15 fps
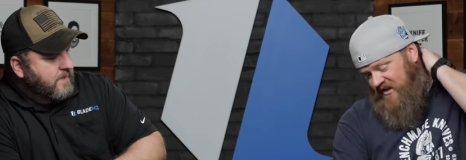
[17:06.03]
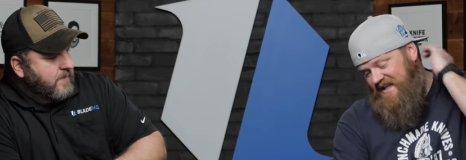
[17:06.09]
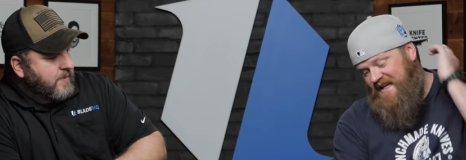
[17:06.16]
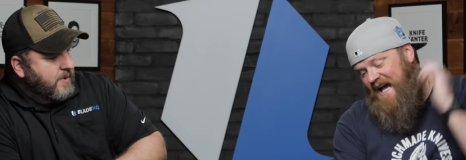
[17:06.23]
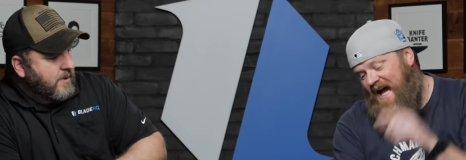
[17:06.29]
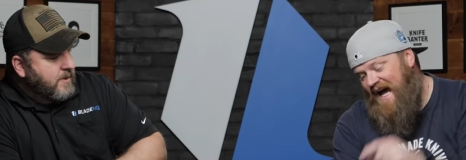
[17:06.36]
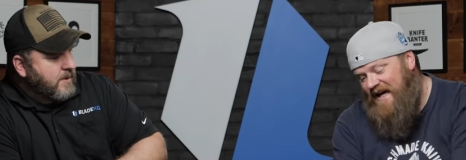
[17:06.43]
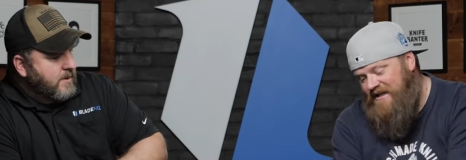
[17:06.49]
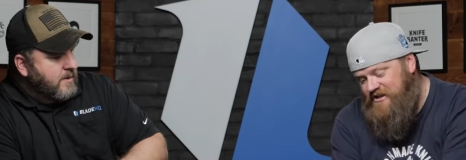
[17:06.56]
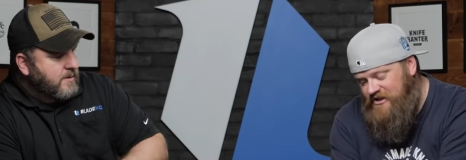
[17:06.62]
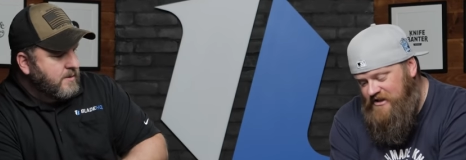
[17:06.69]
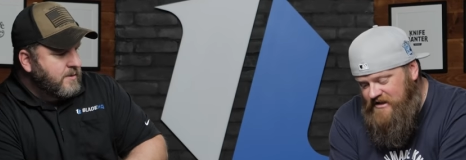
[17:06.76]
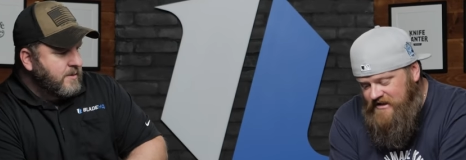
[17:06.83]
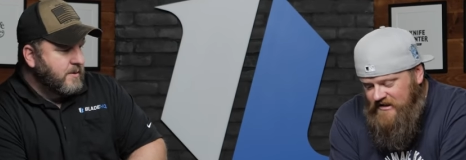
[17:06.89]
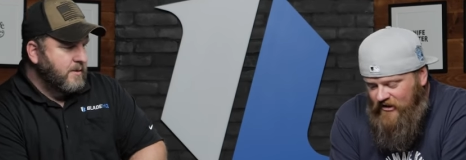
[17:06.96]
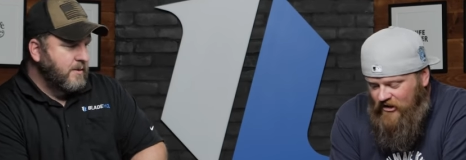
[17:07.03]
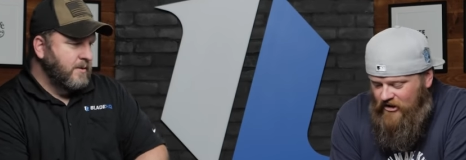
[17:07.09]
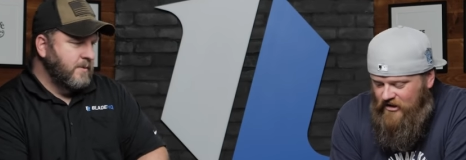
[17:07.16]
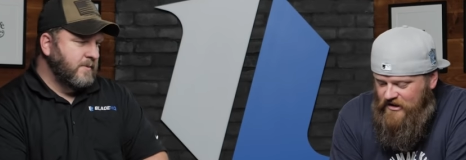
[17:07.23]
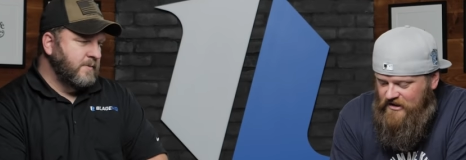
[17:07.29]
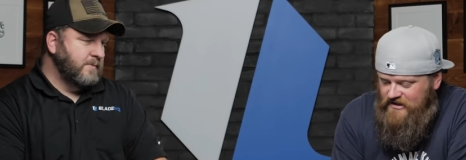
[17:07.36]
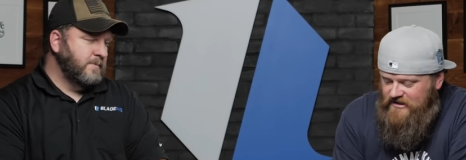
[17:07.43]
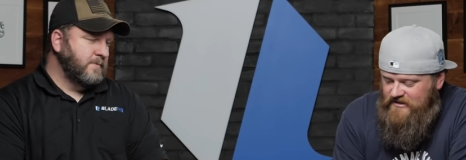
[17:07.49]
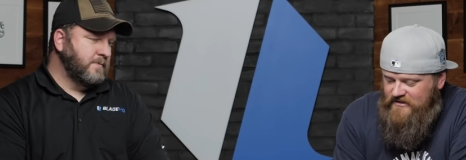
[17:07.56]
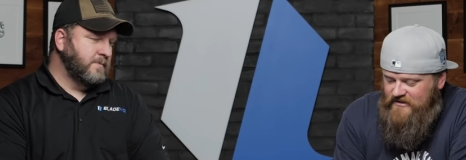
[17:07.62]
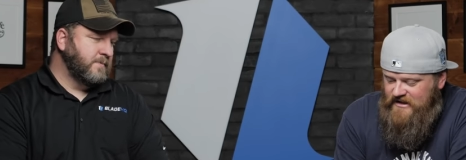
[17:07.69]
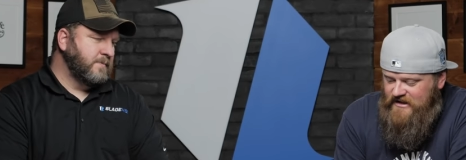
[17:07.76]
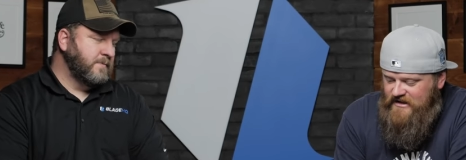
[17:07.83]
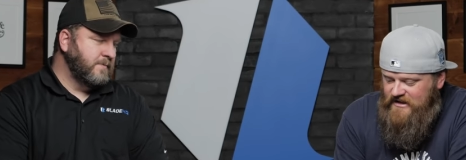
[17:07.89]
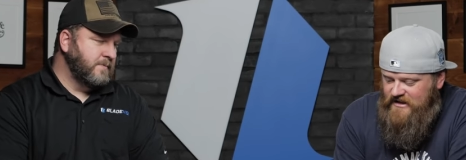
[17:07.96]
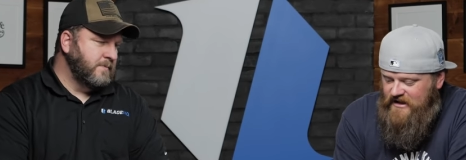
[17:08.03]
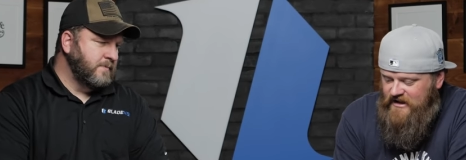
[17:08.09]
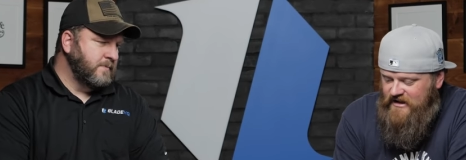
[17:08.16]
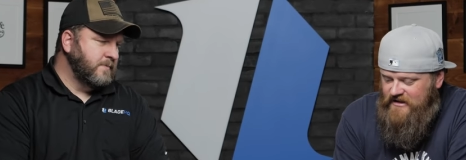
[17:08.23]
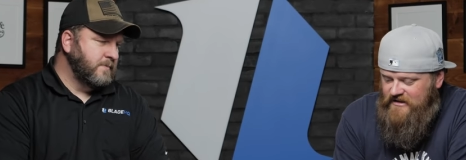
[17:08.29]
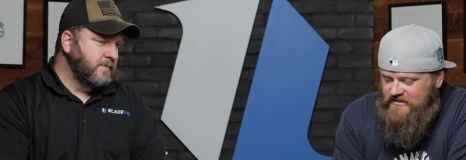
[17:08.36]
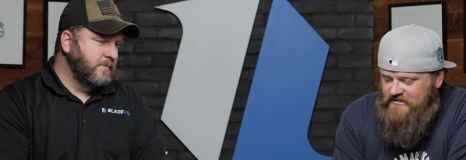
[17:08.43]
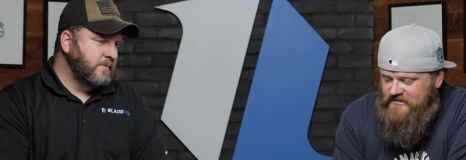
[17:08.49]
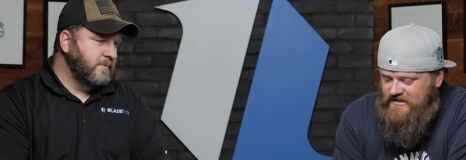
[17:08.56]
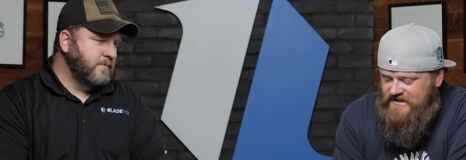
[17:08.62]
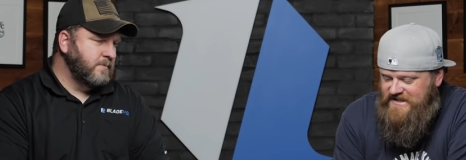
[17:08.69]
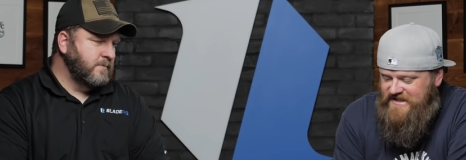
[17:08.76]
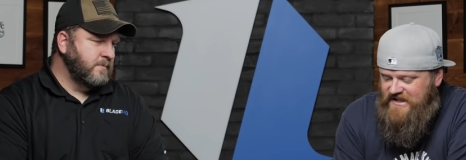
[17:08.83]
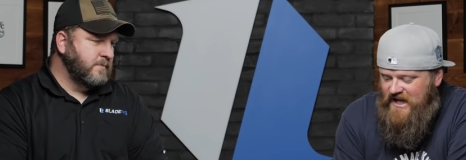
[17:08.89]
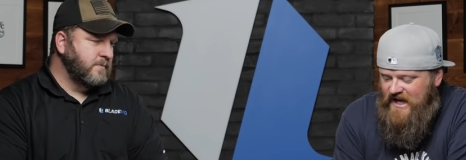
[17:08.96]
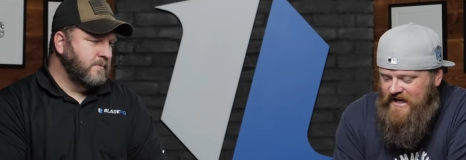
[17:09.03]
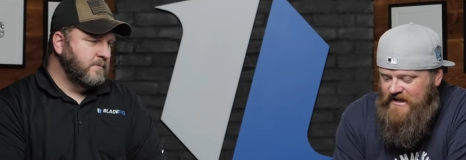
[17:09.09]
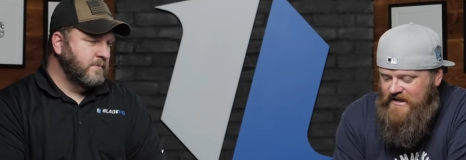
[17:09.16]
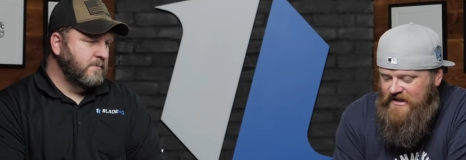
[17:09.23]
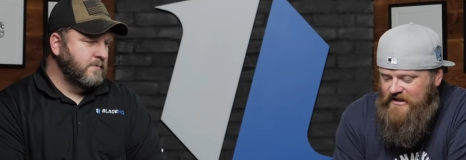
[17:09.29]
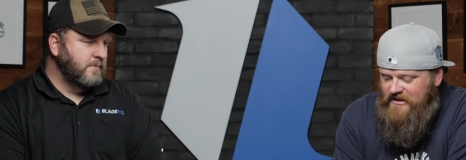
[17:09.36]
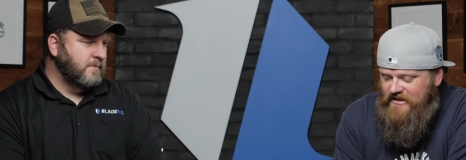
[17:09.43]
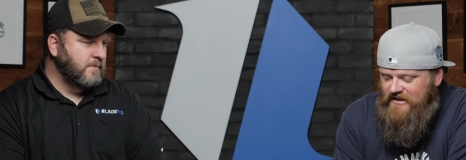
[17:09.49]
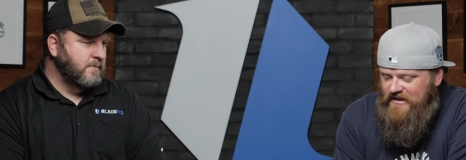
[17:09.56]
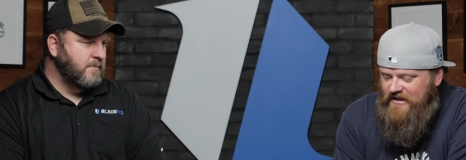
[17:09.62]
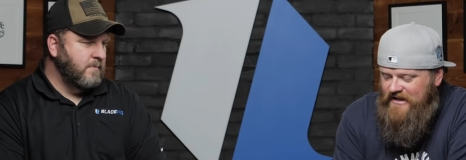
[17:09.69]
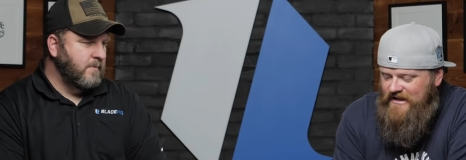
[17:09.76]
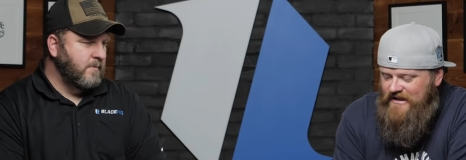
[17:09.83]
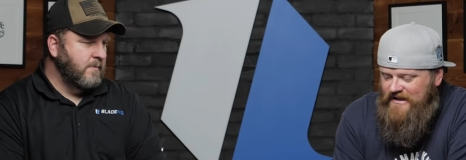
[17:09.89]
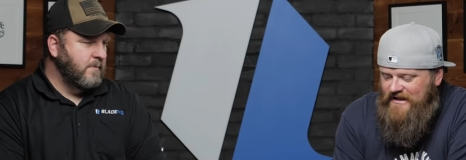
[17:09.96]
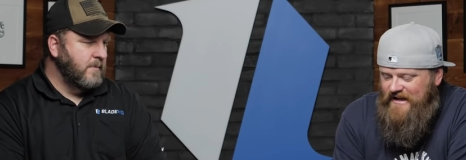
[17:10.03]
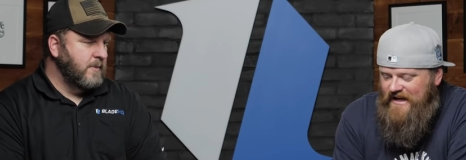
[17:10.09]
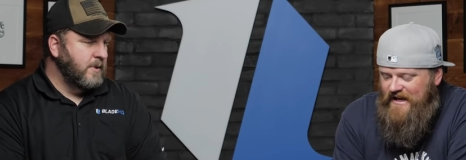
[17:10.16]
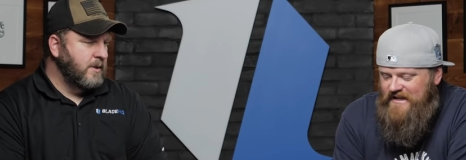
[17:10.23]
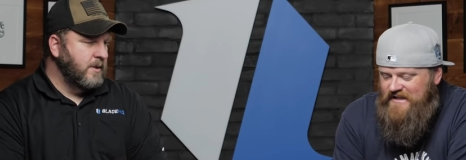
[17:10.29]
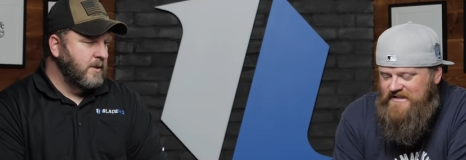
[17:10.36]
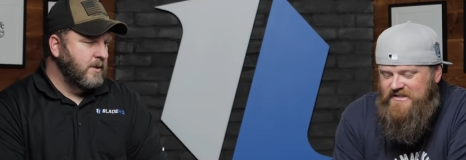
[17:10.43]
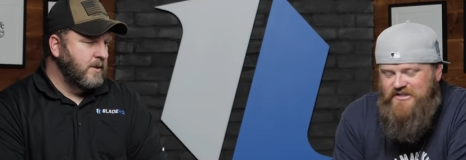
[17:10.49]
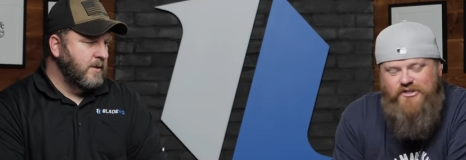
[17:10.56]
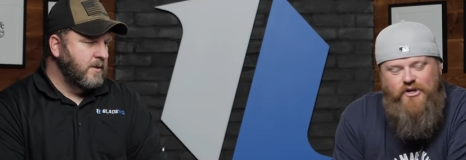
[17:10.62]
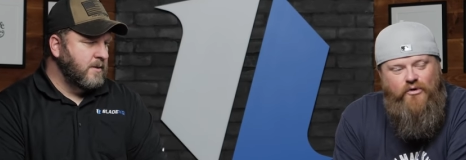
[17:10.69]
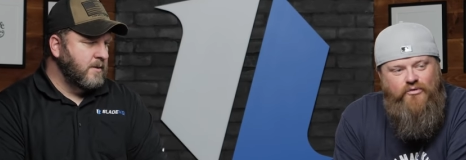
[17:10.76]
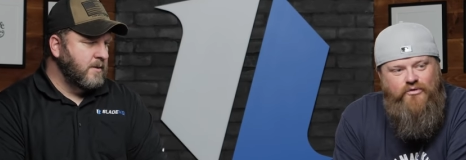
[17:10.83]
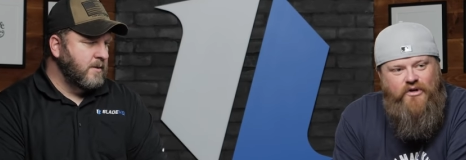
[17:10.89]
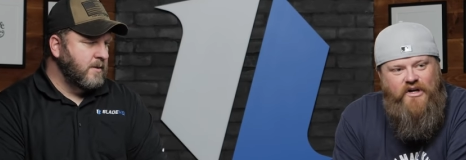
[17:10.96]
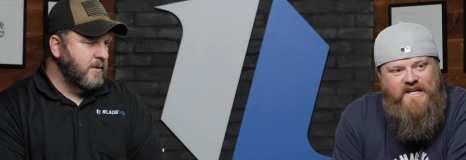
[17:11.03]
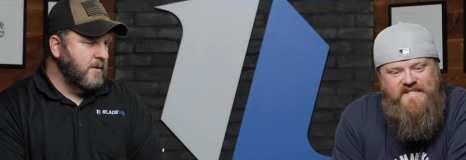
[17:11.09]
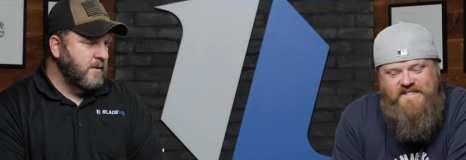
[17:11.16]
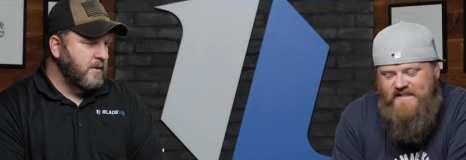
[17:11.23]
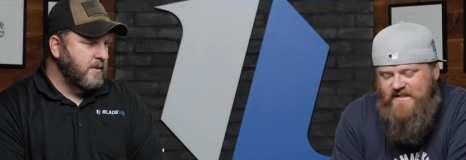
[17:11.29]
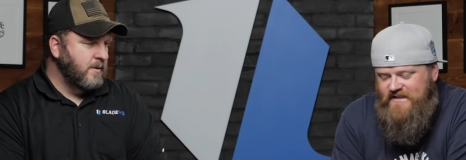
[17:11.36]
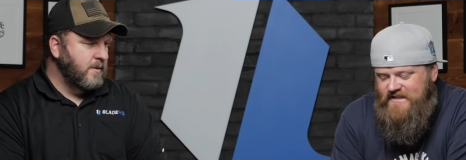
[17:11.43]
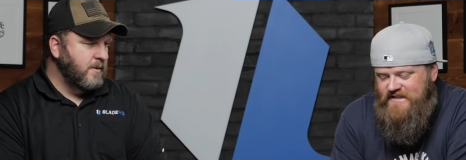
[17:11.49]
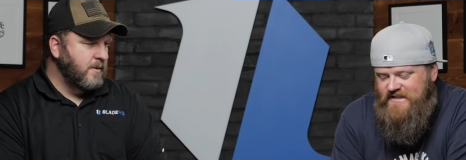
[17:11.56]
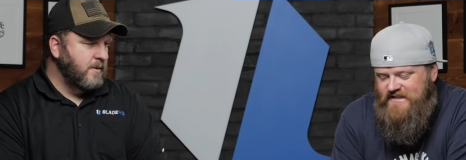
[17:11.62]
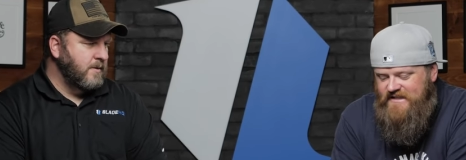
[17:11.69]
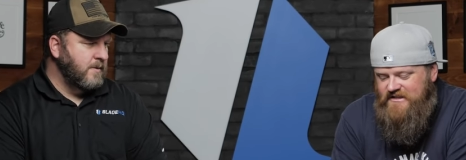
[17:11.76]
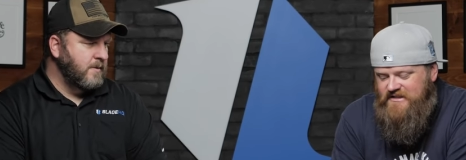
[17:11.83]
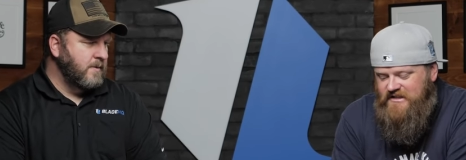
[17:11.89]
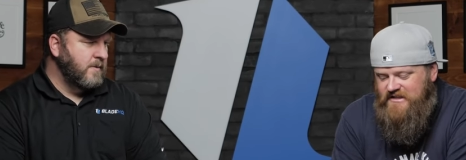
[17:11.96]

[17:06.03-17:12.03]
Speaker 1: The action on the uh, the slide here is so crazy. This is such